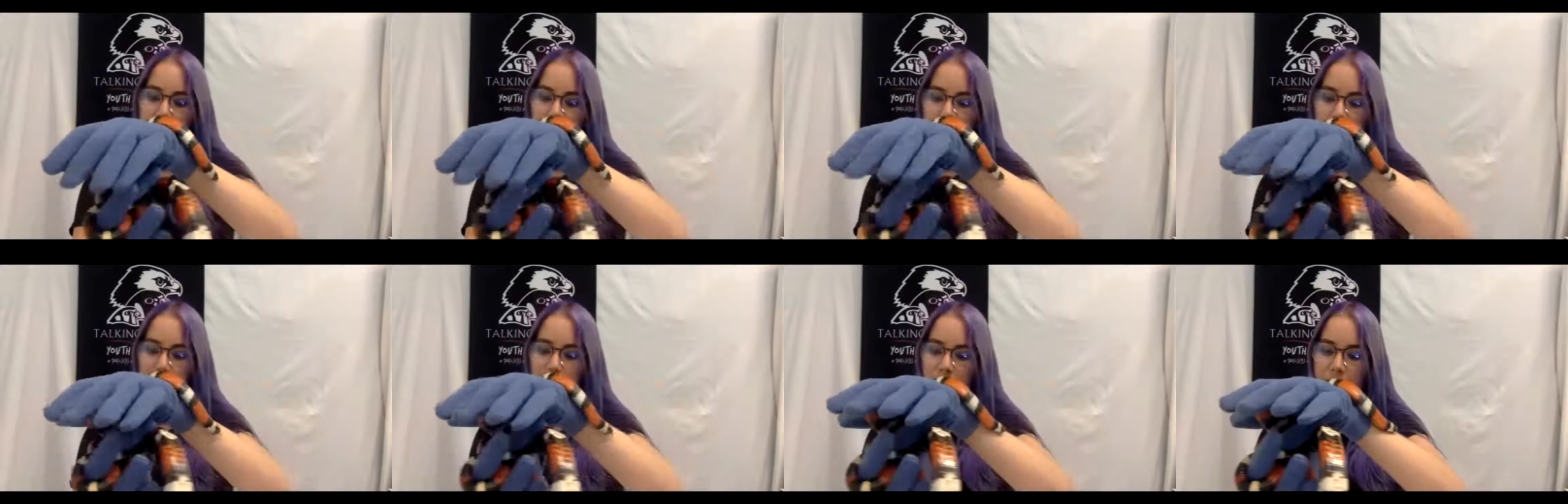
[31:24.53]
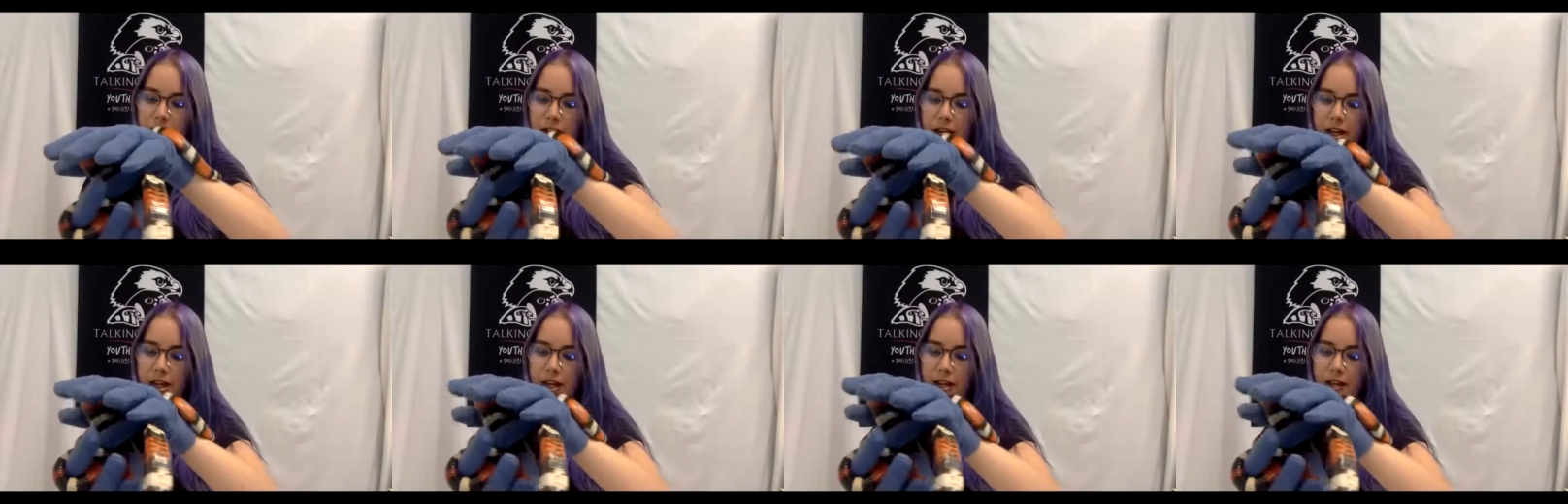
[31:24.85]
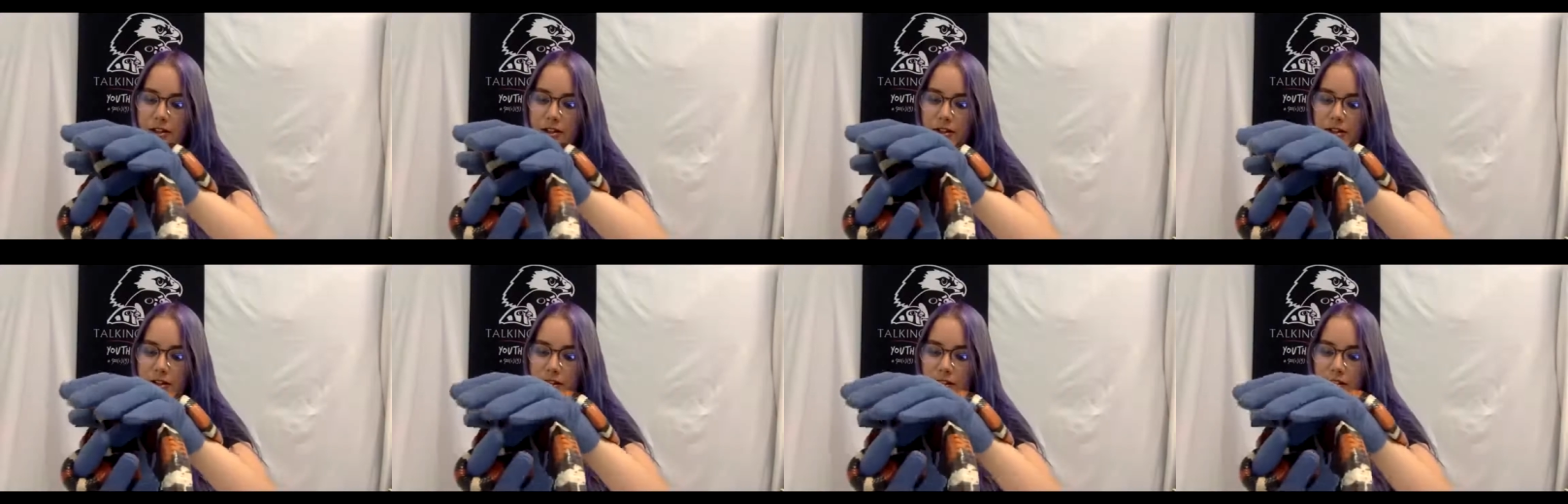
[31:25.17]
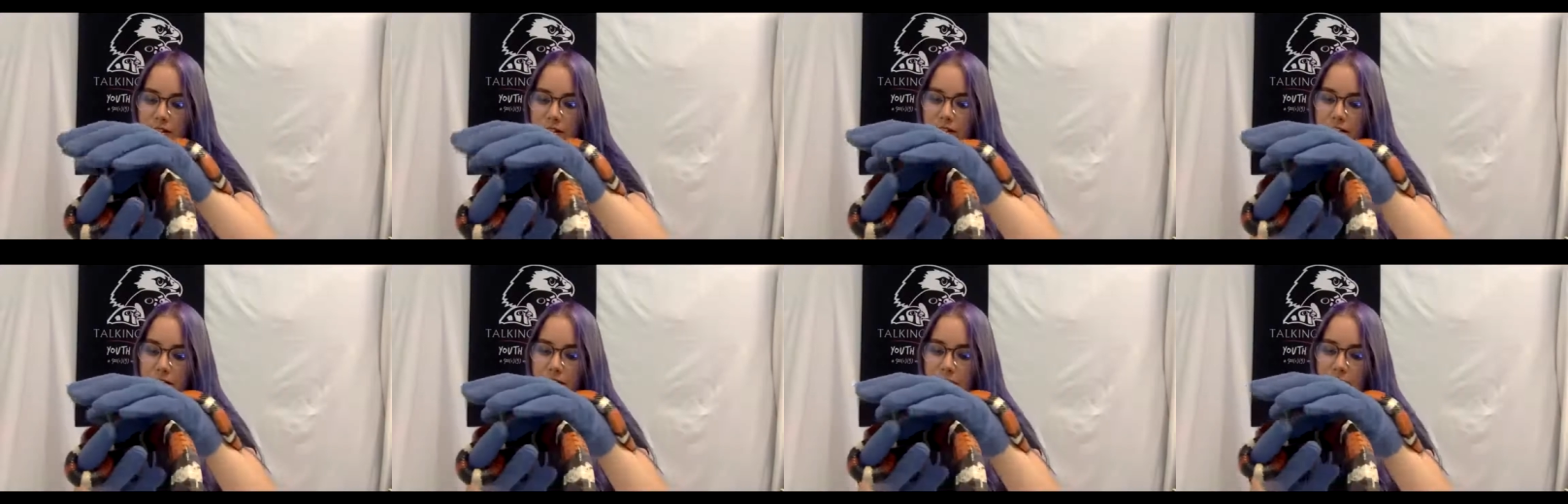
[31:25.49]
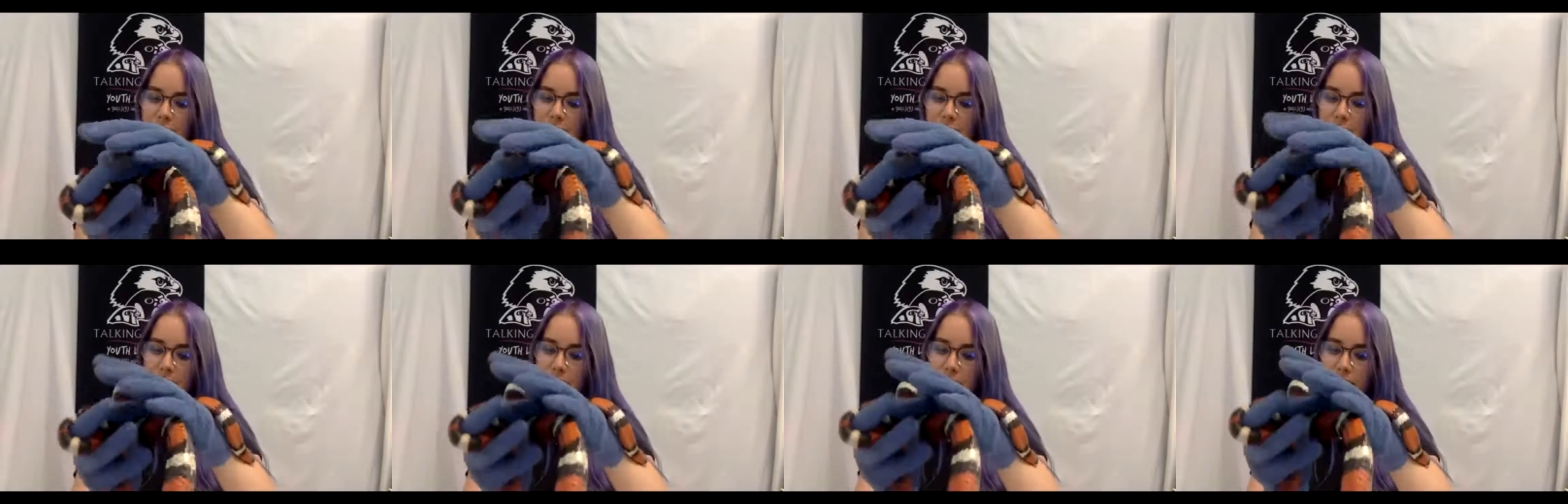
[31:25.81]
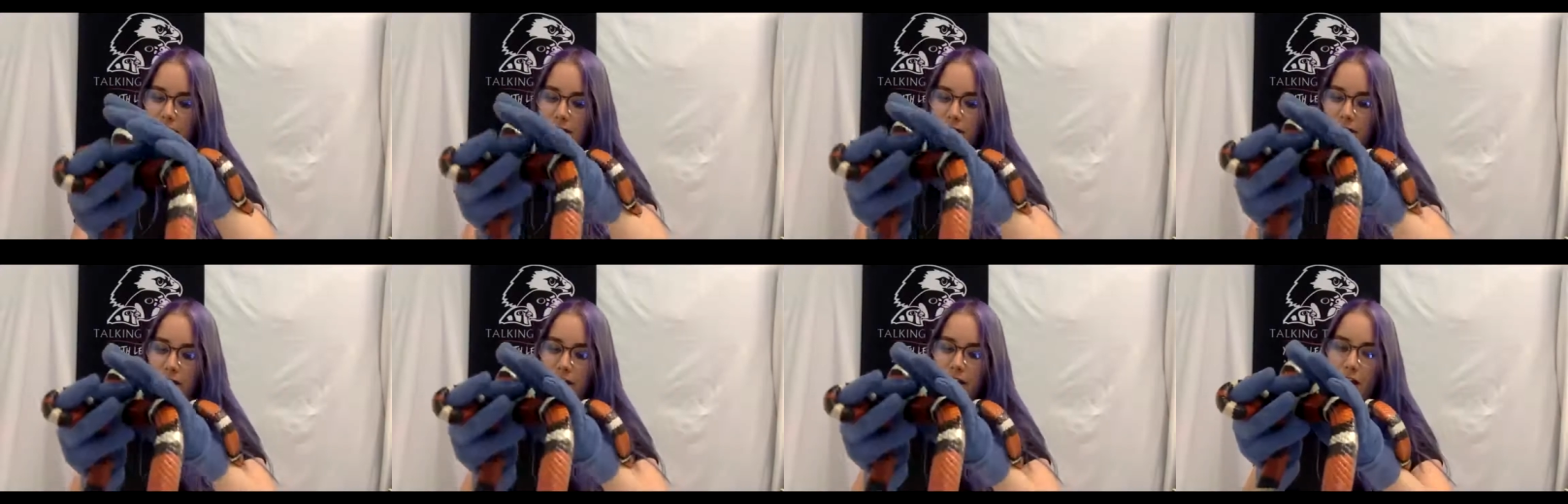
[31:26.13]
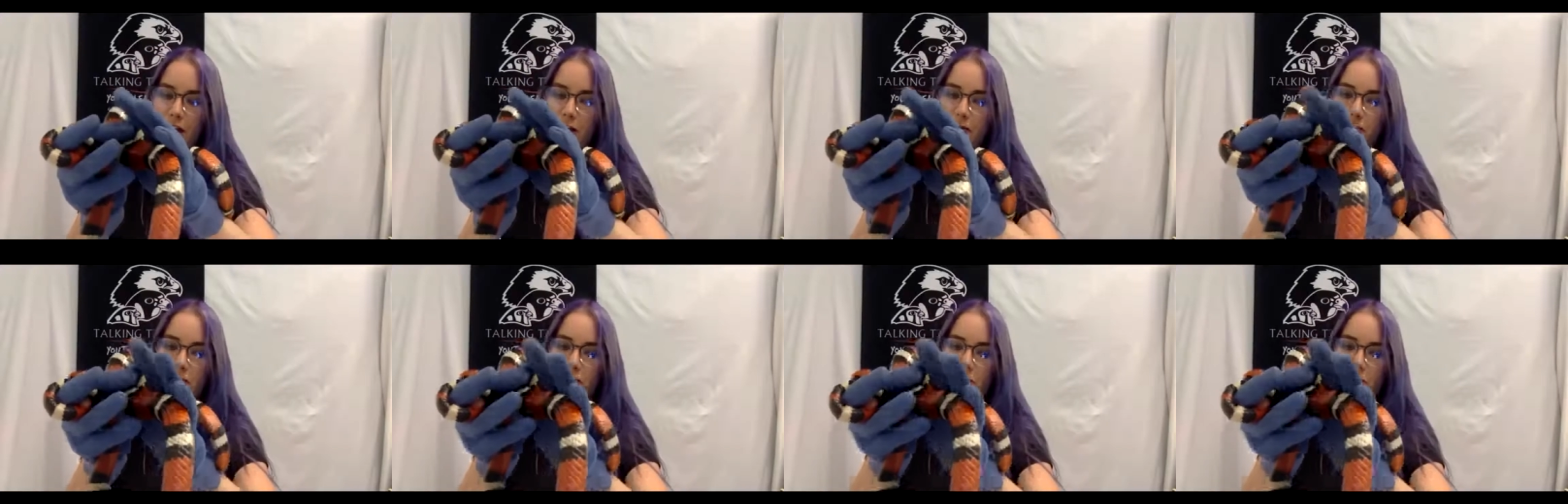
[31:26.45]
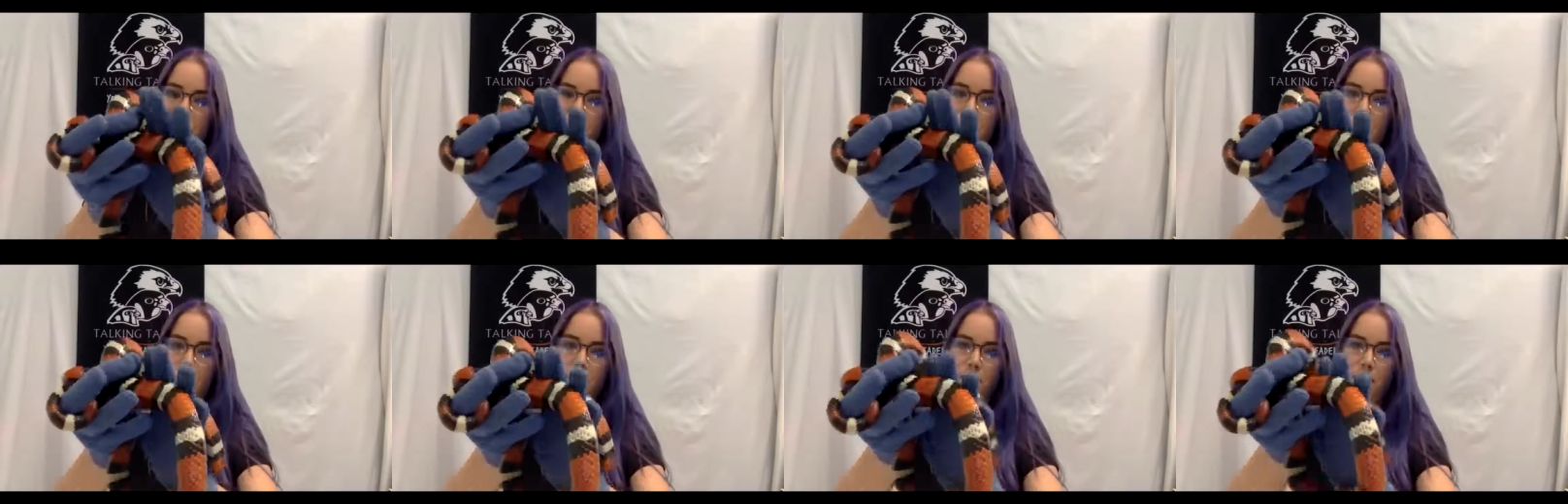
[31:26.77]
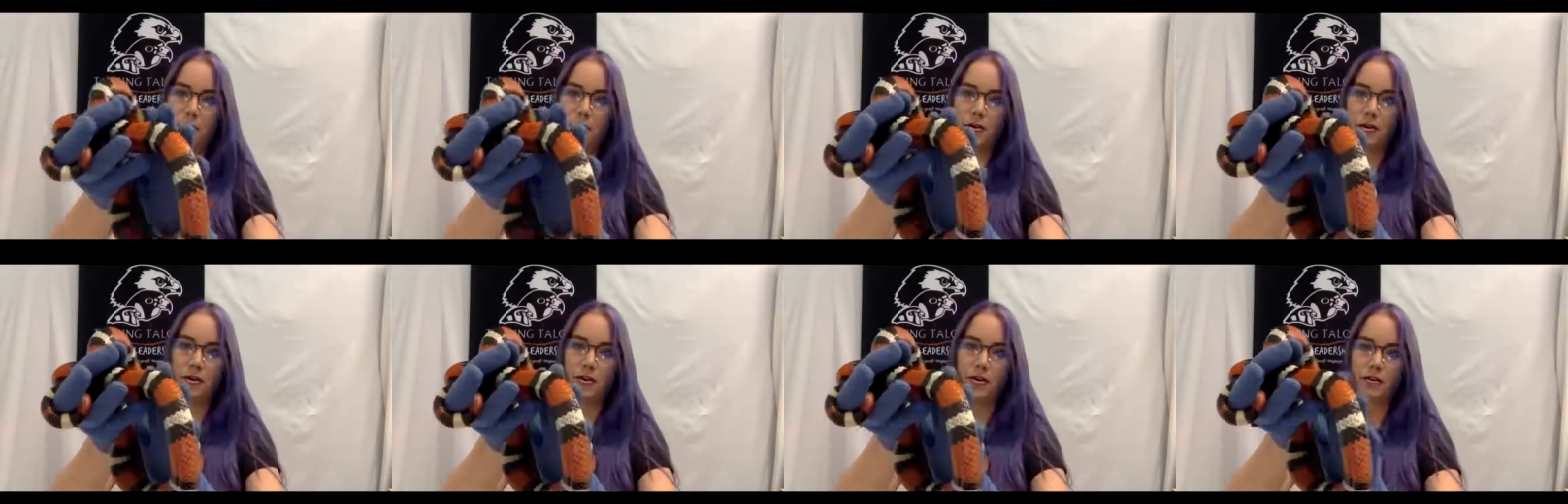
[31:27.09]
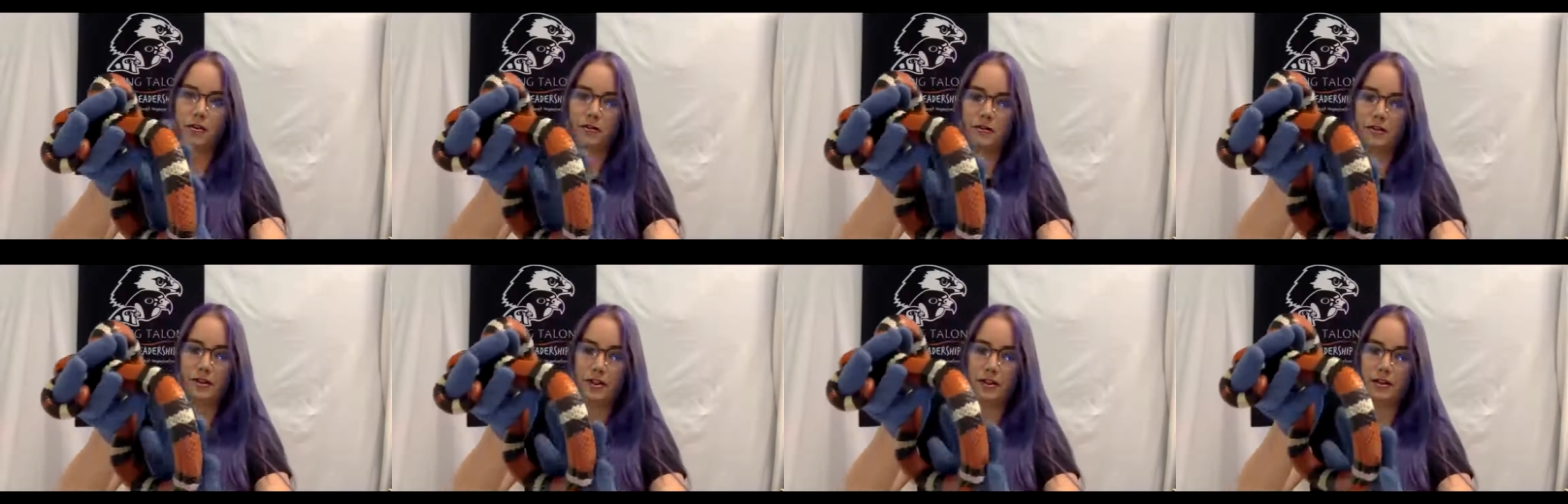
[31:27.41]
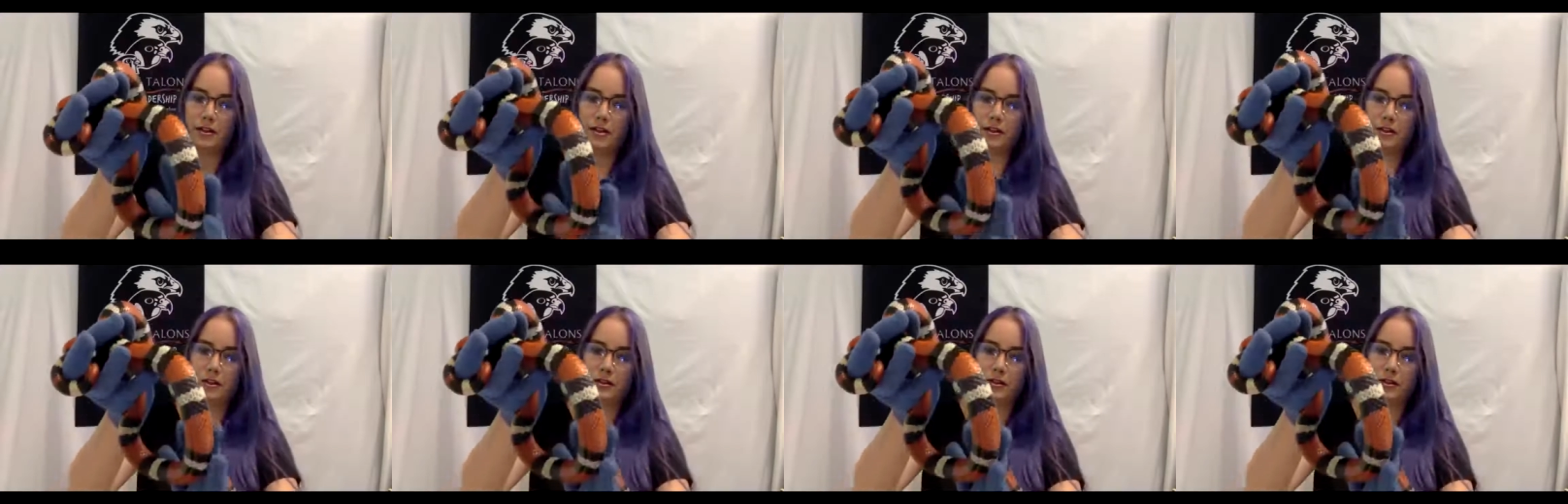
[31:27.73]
so they can actually get up to four feet long.